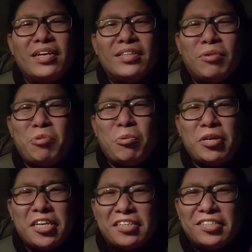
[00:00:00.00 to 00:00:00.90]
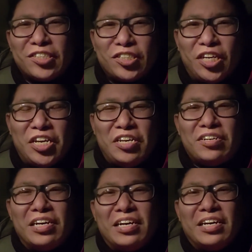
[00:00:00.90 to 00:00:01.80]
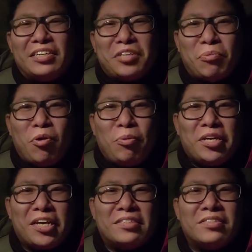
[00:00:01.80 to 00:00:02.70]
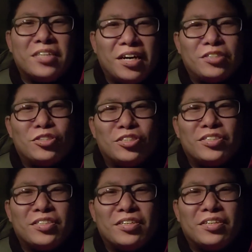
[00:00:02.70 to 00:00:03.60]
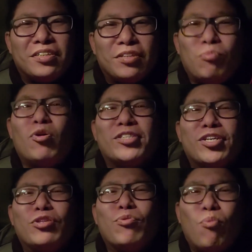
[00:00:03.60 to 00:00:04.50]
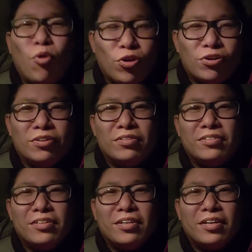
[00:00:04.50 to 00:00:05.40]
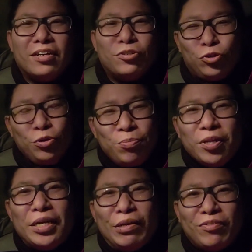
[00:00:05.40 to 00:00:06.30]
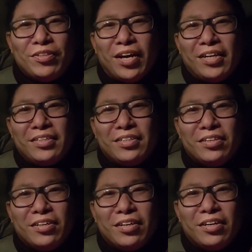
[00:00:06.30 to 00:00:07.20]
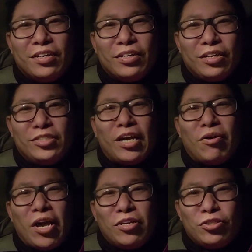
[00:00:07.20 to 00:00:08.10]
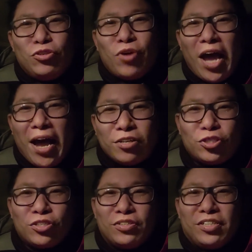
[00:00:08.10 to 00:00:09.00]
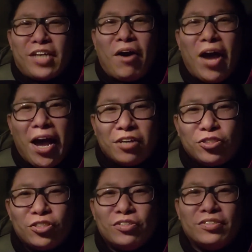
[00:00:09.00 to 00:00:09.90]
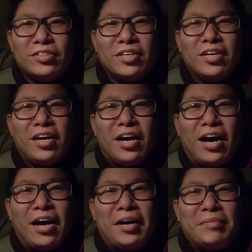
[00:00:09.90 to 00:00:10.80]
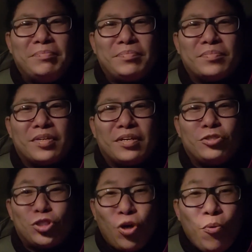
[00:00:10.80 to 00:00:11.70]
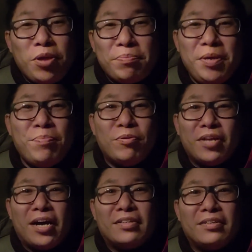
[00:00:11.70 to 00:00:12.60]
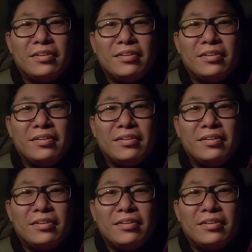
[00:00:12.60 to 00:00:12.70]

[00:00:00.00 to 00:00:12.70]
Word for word: than what we can see, than what we can touch, than what's in the world. Do you believe in that? It's our, it's your action, it's our action, um, showing people that